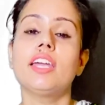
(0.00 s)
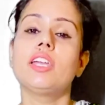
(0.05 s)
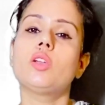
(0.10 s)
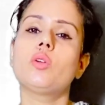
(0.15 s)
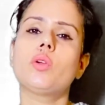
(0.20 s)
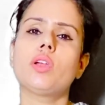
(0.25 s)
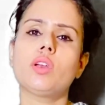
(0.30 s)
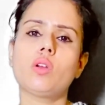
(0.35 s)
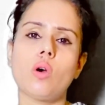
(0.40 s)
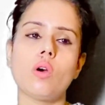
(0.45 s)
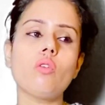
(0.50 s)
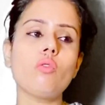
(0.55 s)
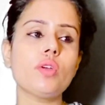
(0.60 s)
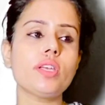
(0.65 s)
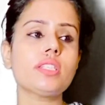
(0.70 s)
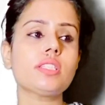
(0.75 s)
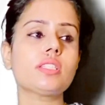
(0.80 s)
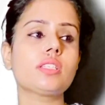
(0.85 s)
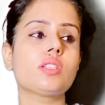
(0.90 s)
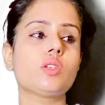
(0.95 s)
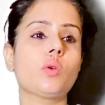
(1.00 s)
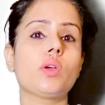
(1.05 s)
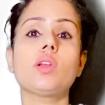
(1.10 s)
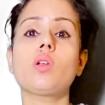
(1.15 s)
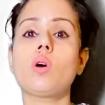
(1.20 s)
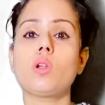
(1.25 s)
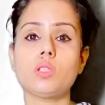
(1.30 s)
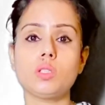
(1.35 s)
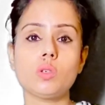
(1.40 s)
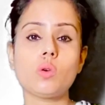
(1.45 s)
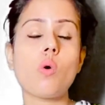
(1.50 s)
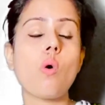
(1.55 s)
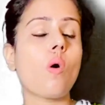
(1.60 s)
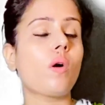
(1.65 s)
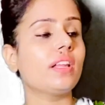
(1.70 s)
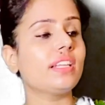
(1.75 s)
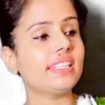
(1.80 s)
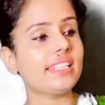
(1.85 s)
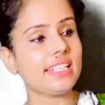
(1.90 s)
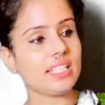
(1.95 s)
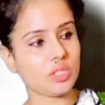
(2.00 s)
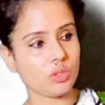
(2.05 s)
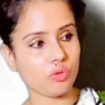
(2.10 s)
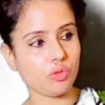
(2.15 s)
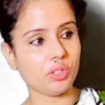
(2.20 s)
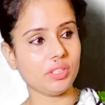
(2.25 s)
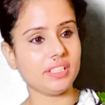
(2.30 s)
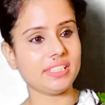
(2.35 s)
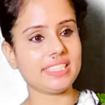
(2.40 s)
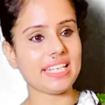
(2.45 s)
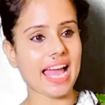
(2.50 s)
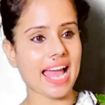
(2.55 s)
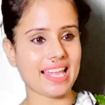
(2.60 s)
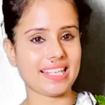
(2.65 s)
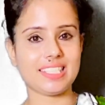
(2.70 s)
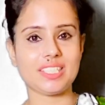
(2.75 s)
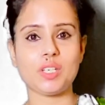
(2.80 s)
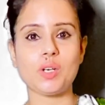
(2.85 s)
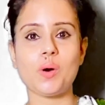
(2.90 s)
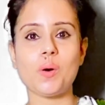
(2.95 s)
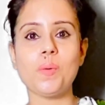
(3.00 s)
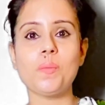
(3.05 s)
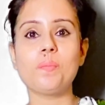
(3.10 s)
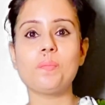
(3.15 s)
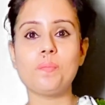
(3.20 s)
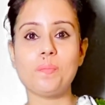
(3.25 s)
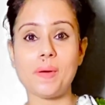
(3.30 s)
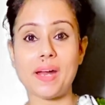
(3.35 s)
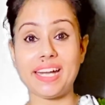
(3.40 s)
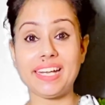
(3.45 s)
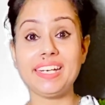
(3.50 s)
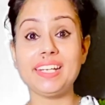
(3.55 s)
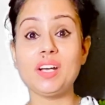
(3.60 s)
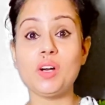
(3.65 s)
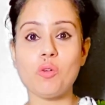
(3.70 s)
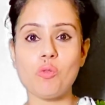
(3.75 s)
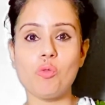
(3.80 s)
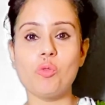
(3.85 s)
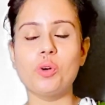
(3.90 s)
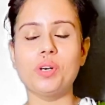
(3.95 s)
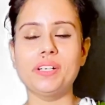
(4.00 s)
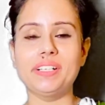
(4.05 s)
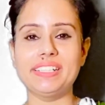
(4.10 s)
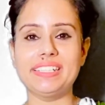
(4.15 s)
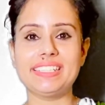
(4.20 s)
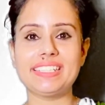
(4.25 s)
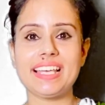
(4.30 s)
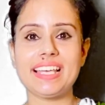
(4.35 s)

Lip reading: You can also call these words as your pet words.